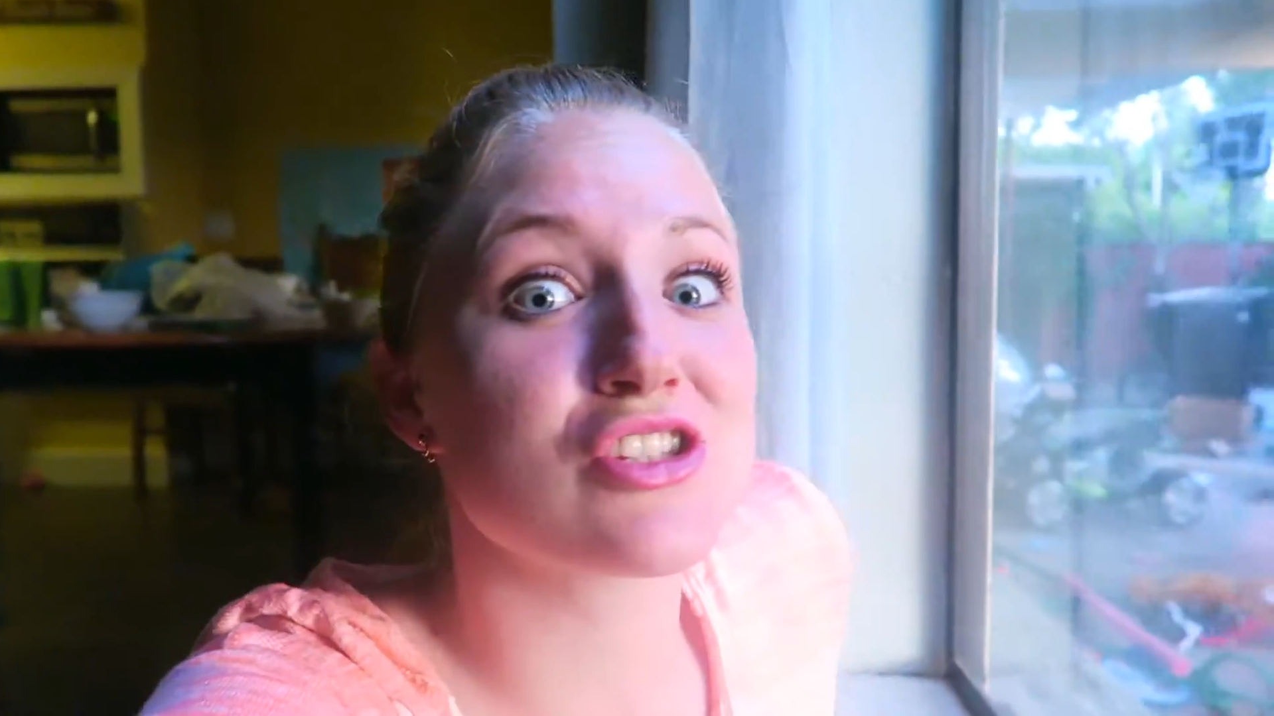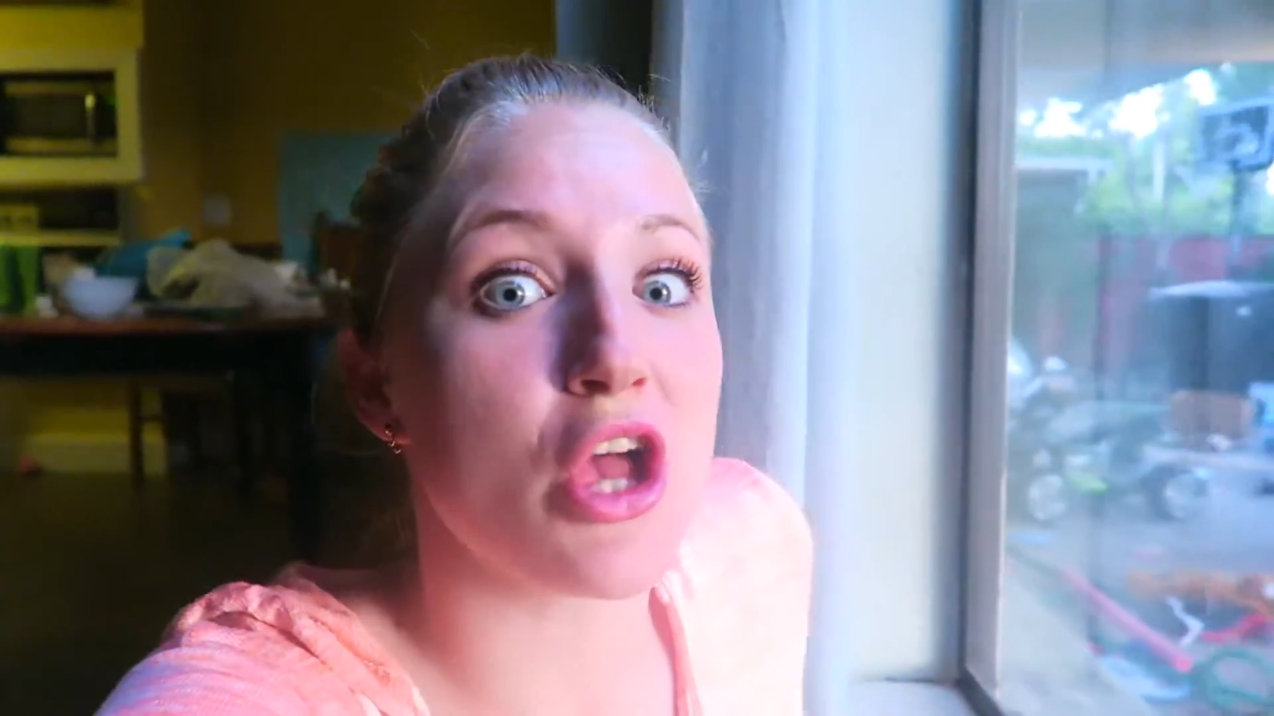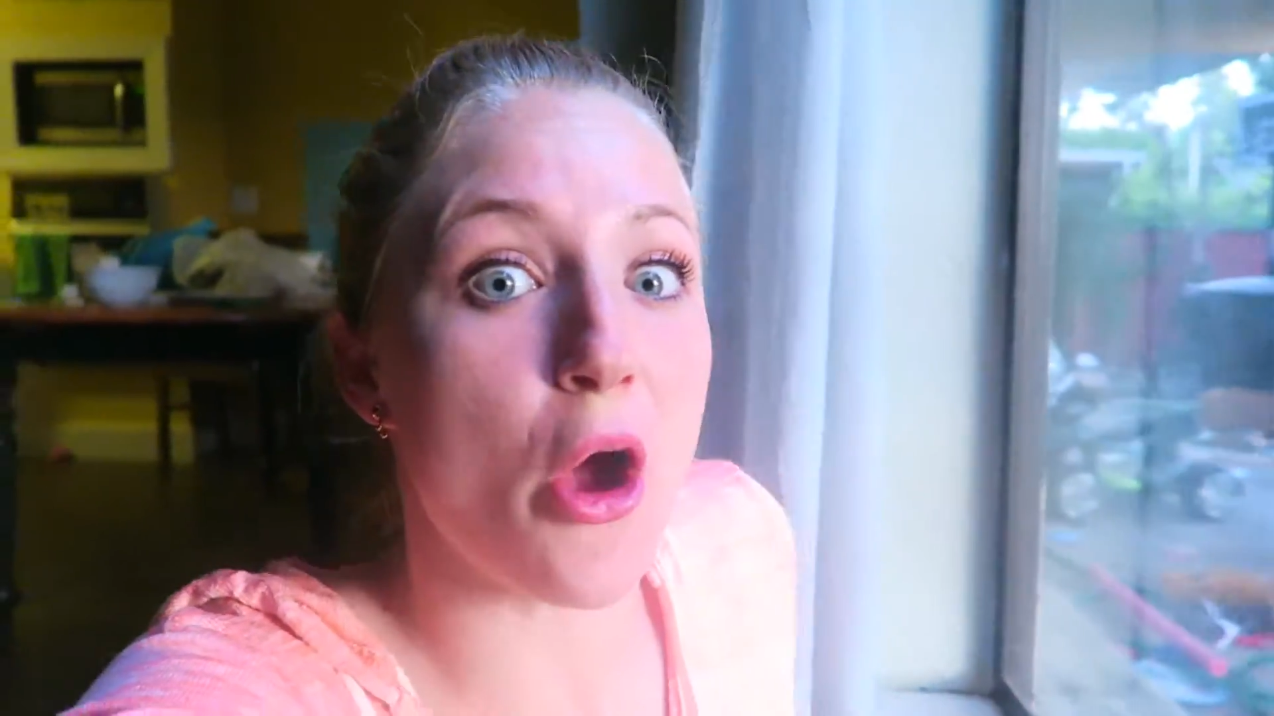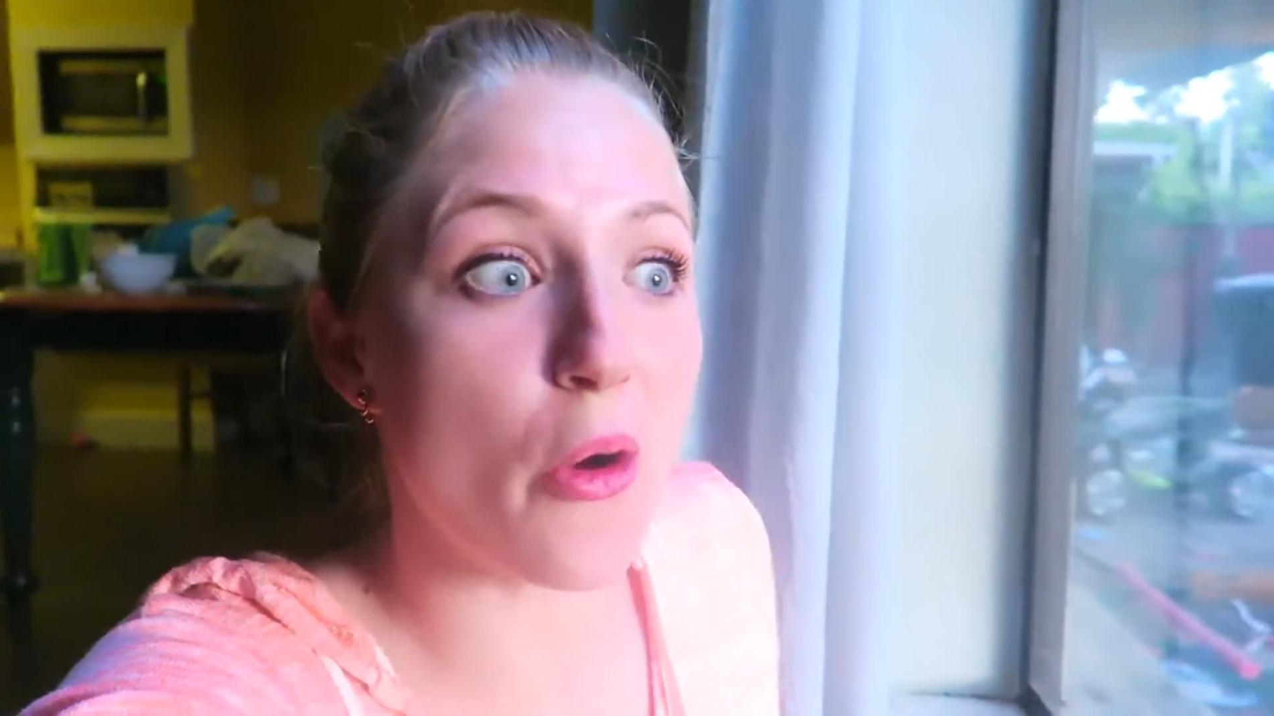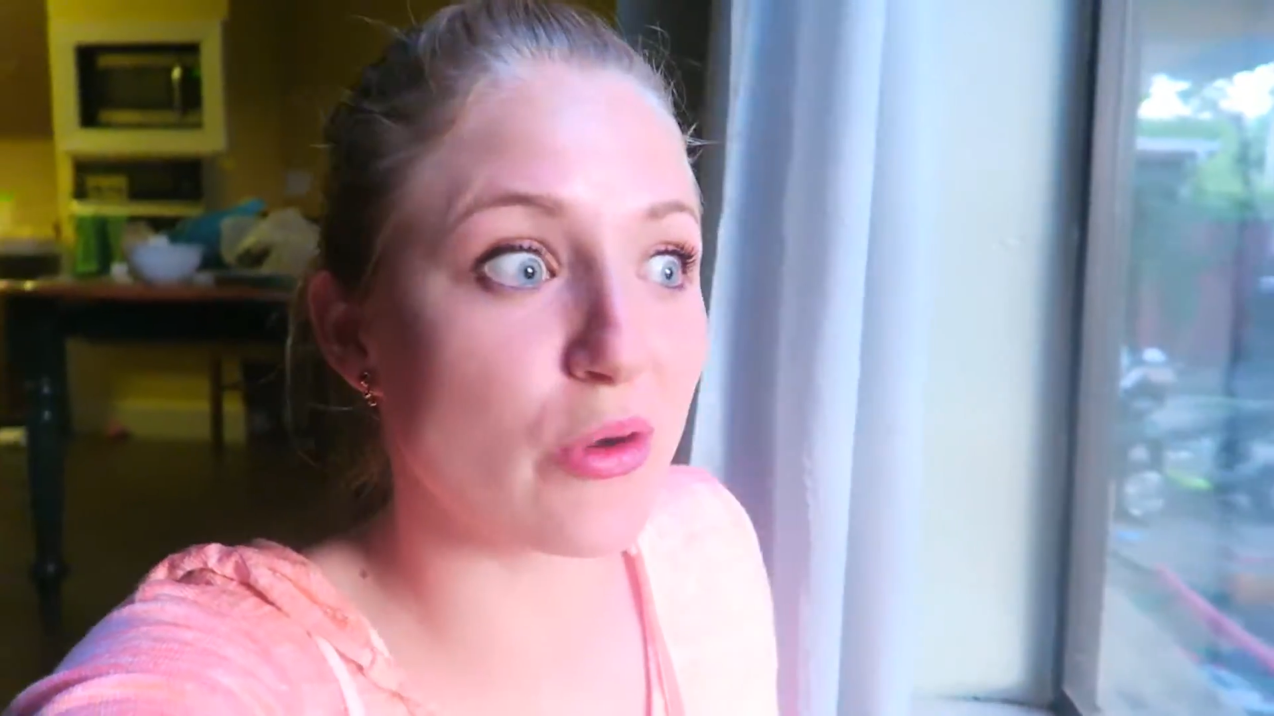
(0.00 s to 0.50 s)

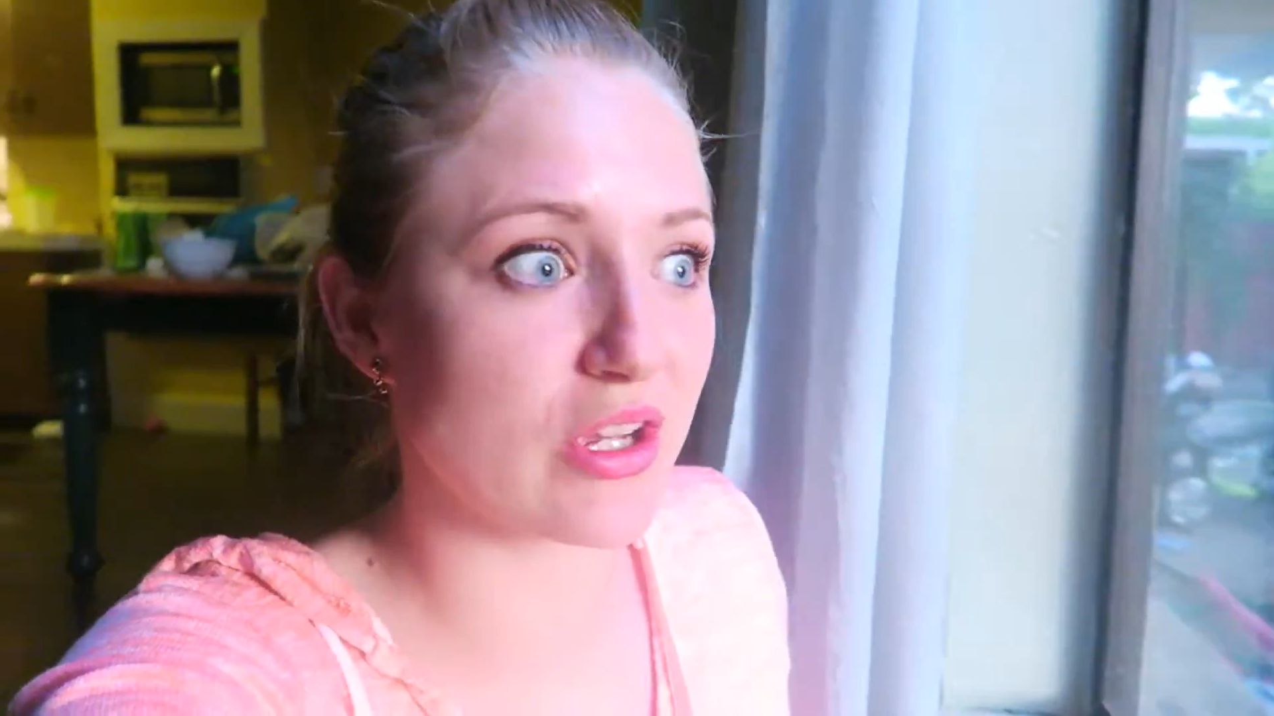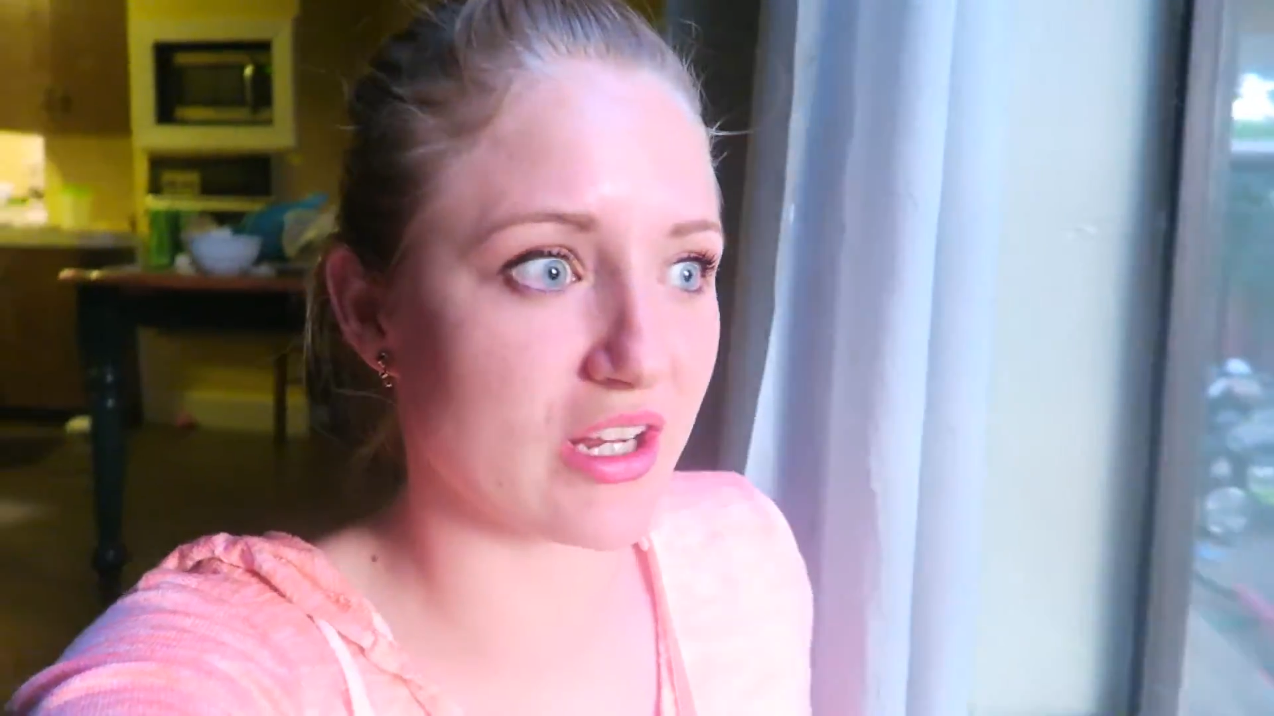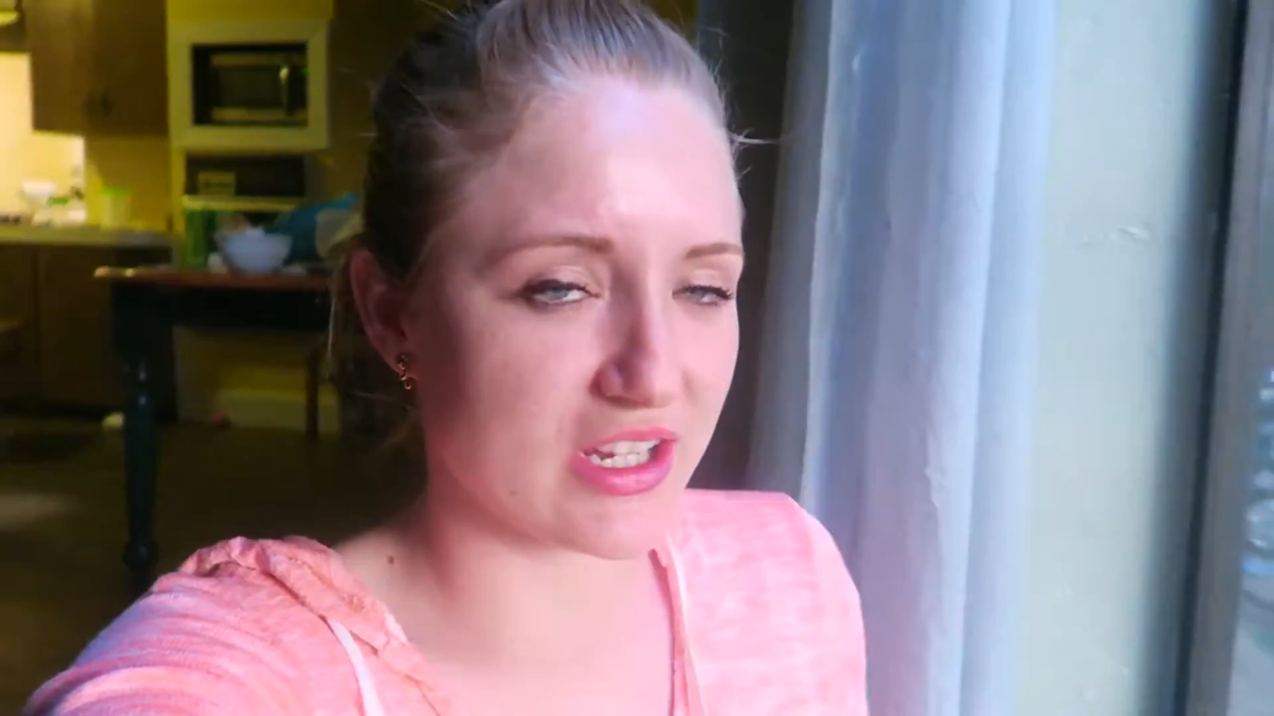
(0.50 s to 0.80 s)
so good.